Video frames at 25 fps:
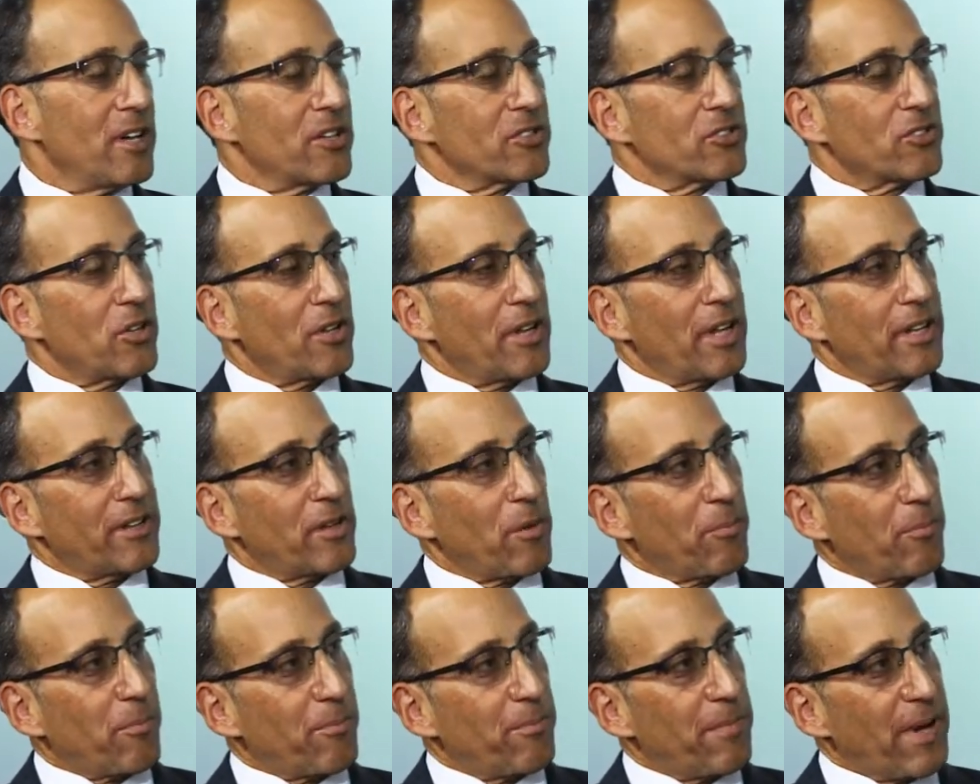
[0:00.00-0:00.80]
so that
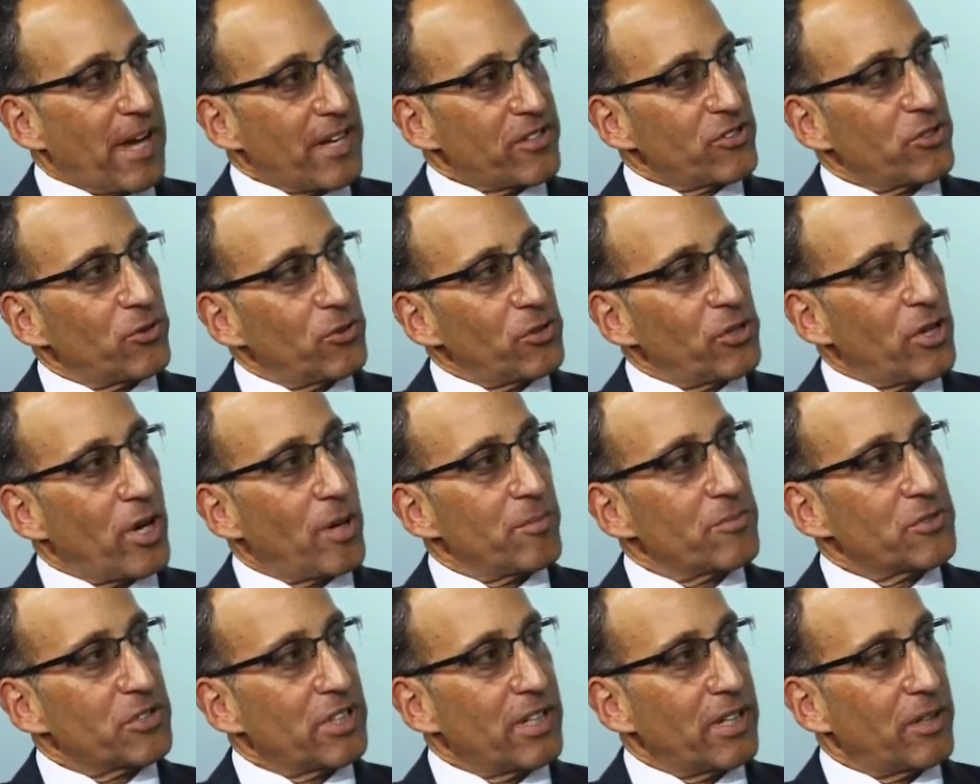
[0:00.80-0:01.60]
the patient who
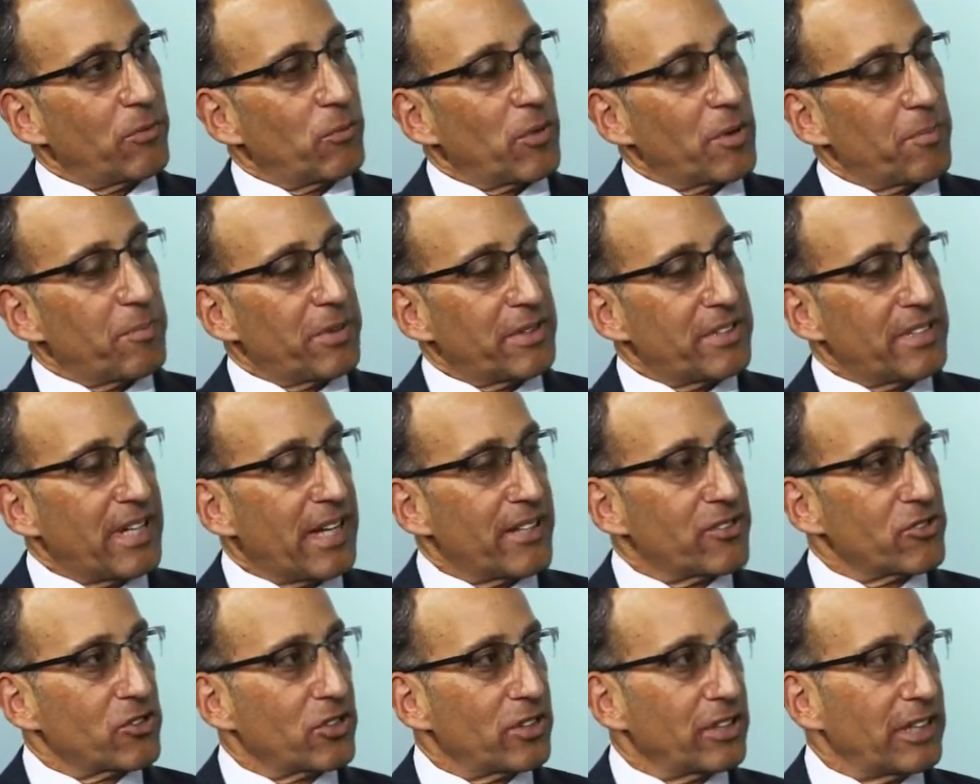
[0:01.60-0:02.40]
comes in with
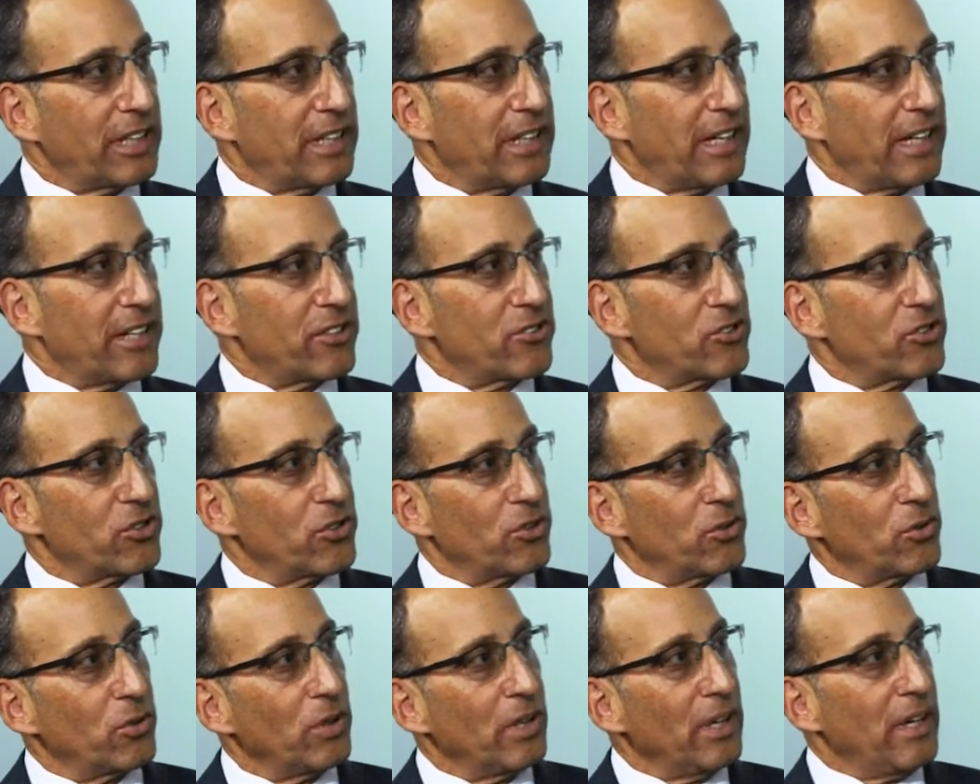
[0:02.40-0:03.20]
potentially an
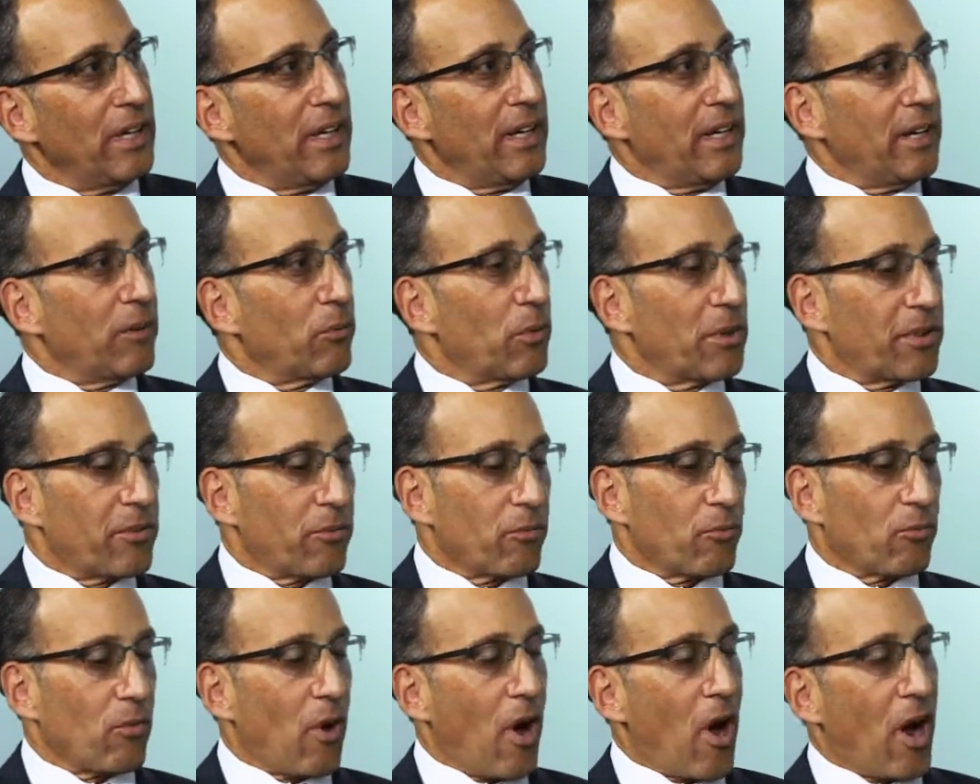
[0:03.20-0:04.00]
issue with
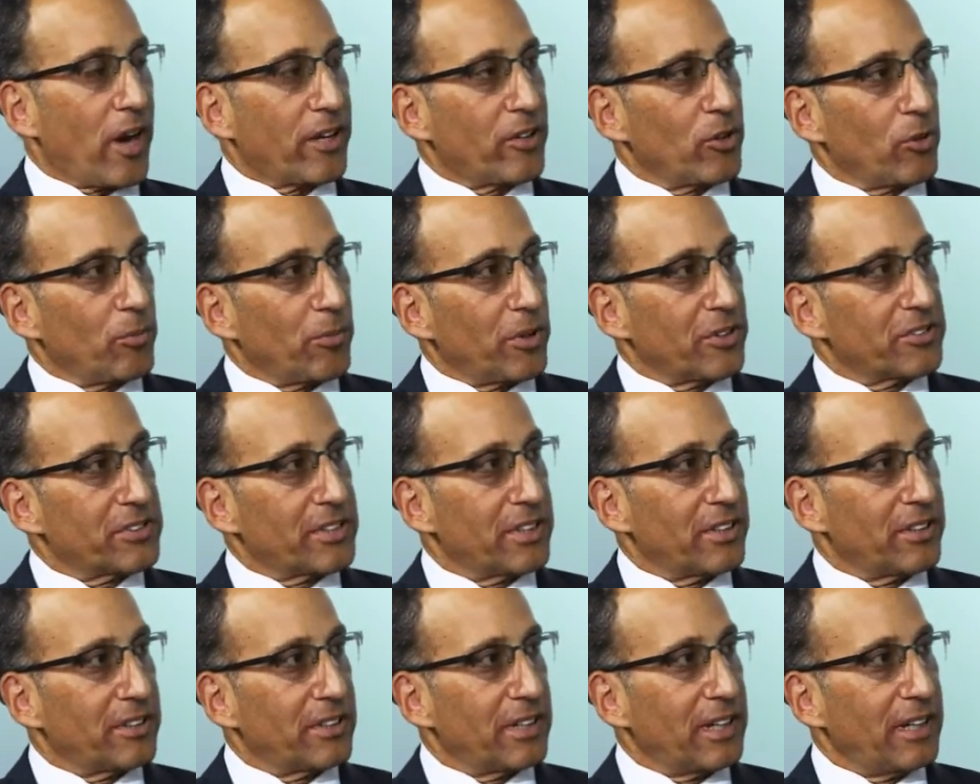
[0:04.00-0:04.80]
ocular
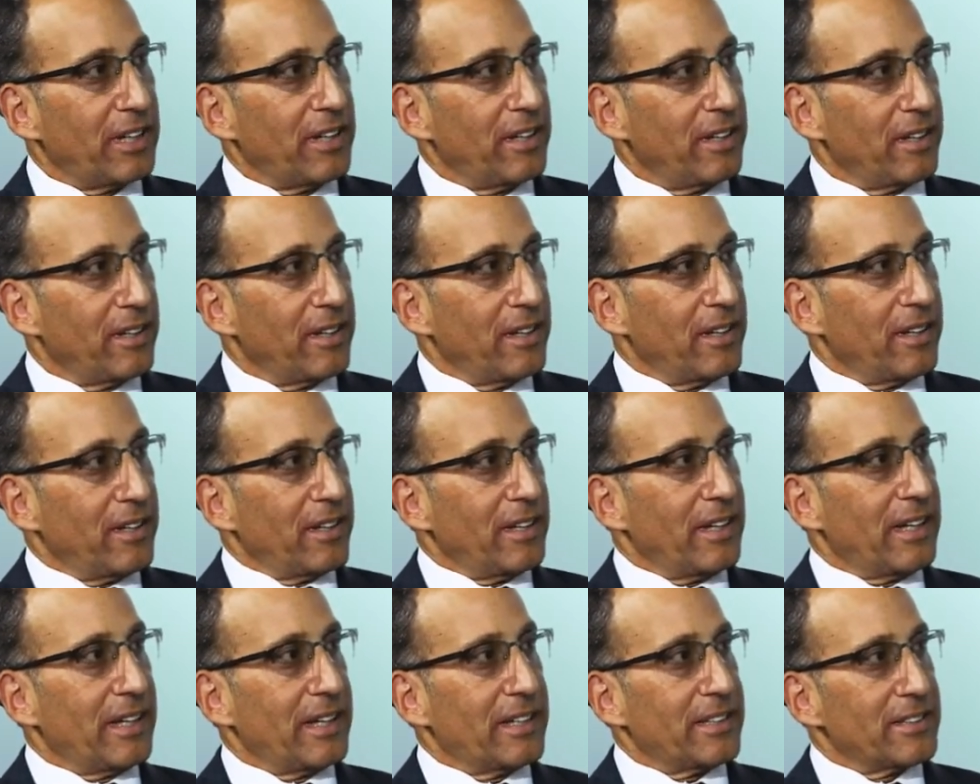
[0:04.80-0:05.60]
motility
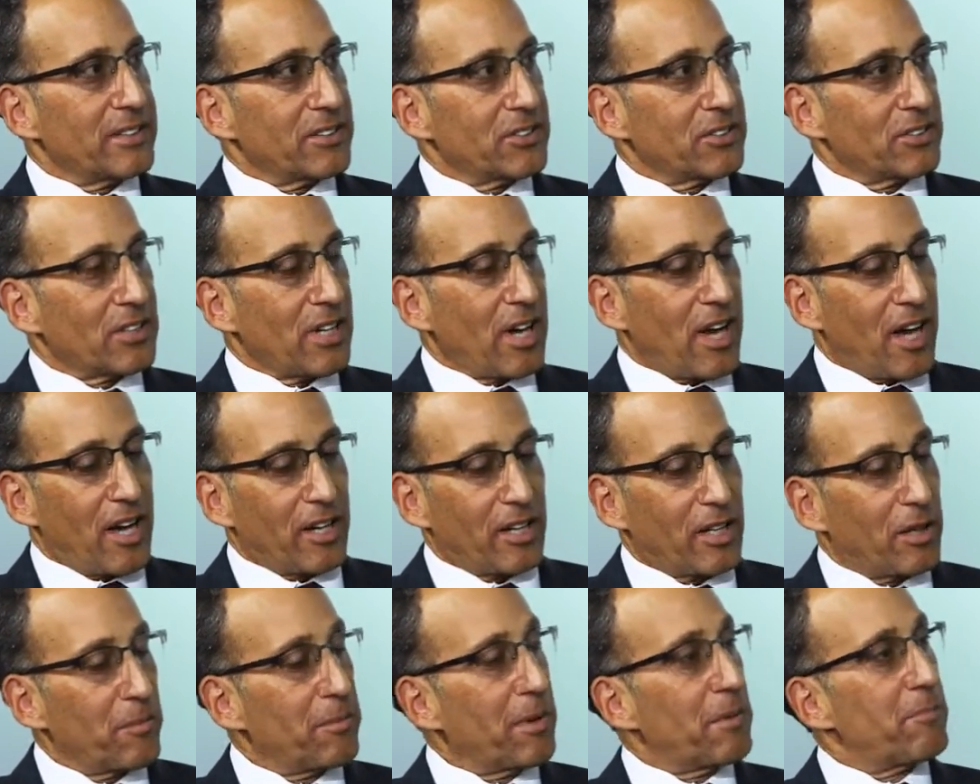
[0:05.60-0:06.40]
is mm. uh,
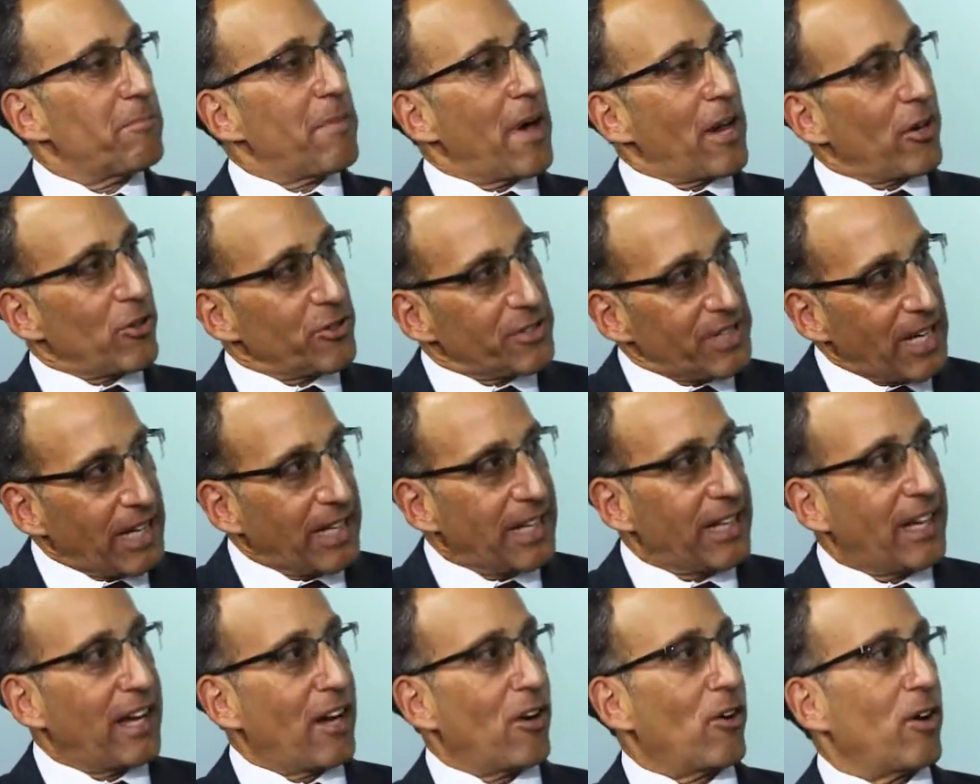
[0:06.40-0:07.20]
going to be better
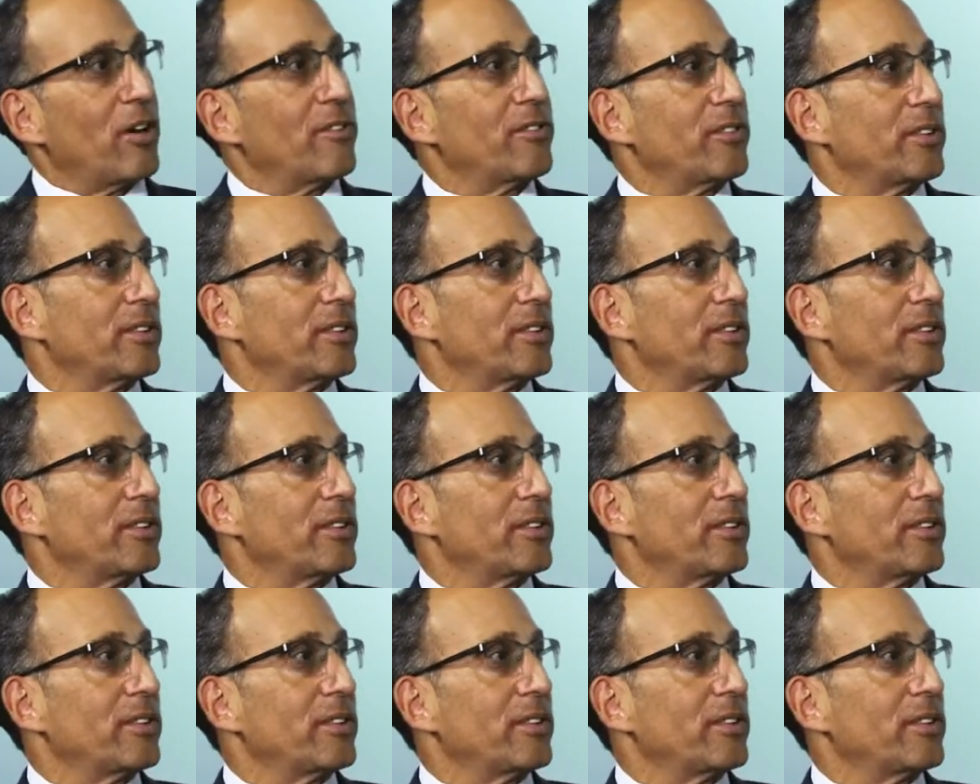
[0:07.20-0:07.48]
taken care of?